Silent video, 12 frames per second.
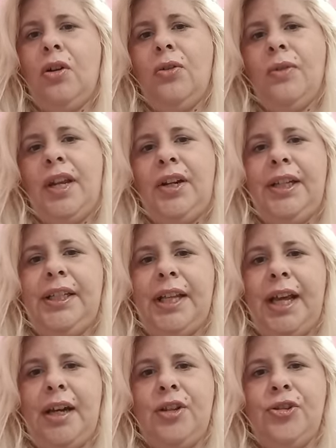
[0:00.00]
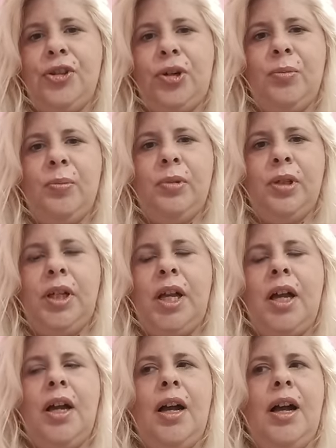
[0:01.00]
retail shop,
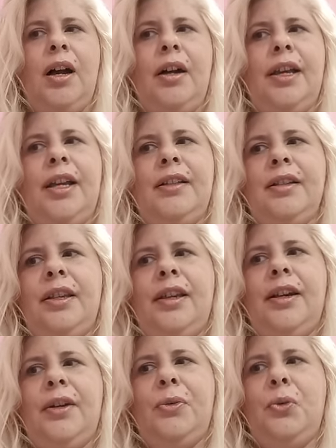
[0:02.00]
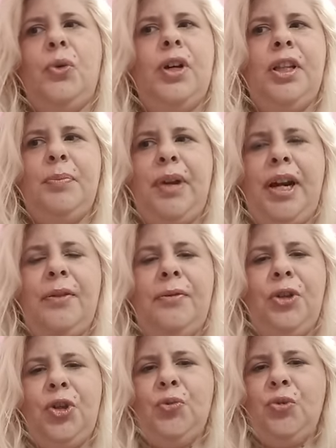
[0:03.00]
I asked her, what
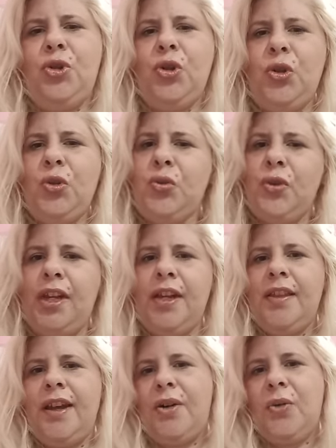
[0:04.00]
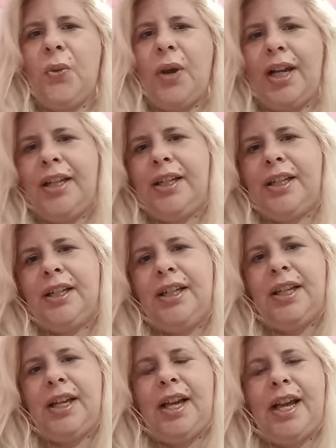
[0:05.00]
perfumes do you think they are quite
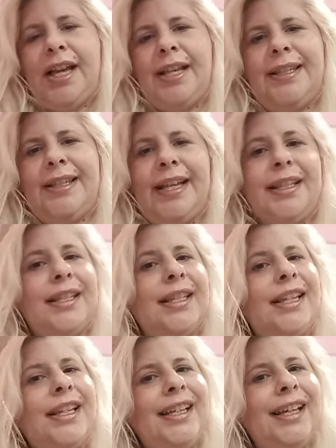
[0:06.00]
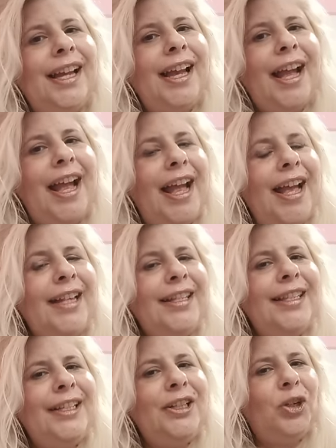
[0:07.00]
sexy? And
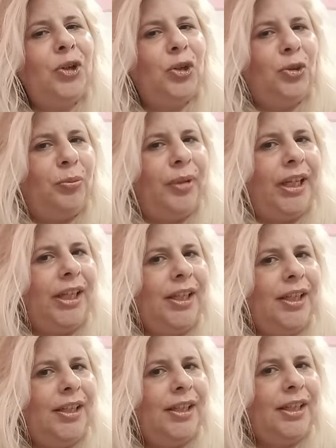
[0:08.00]
she told me